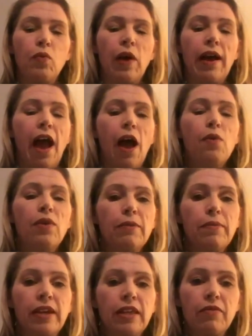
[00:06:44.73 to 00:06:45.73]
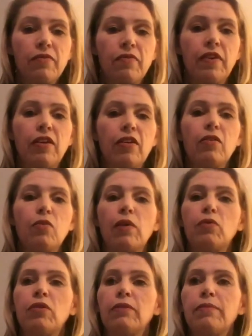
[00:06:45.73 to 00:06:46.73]
How will it make them feel?
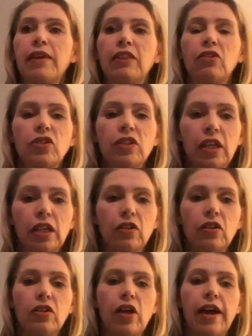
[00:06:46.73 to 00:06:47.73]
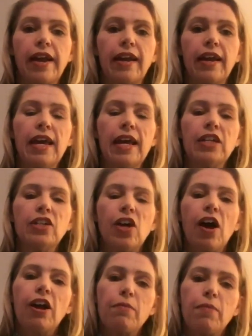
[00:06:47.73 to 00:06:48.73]
What will it make their skin look like?
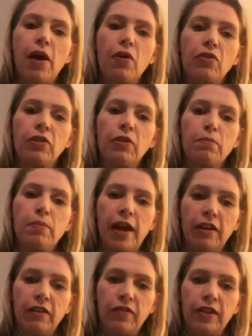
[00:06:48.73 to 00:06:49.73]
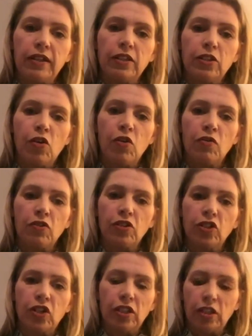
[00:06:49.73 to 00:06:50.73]
Talk about the benefits over
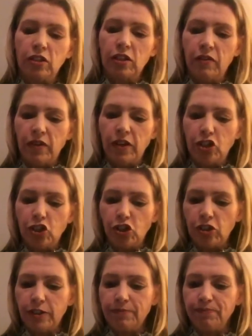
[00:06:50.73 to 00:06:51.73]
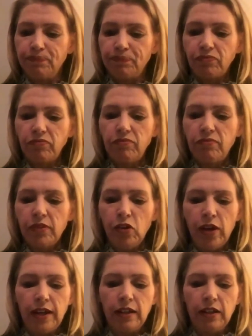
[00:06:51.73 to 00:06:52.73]
just the features.
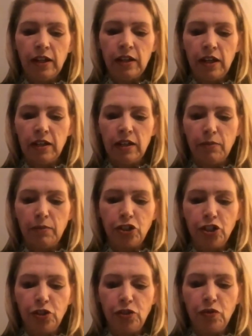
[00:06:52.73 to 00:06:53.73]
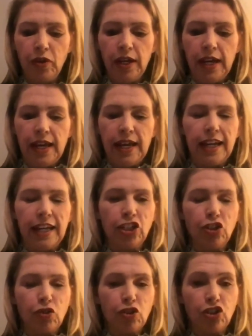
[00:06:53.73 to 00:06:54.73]
Okay, number 2
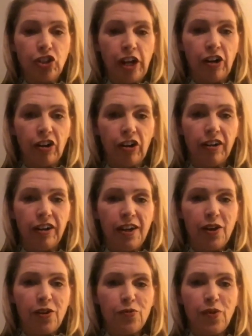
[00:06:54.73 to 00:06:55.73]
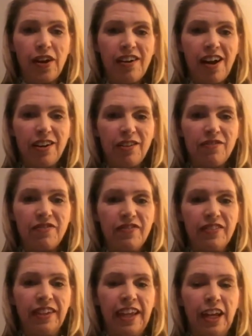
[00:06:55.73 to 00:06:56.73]
is your sharer. What kind of
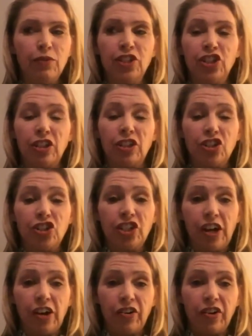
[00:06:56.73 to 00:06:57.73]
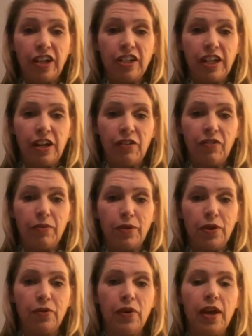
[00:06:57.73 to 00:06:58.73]
language does a sharer need to hear from
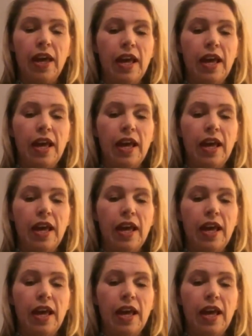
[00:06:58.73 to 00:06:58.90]
you?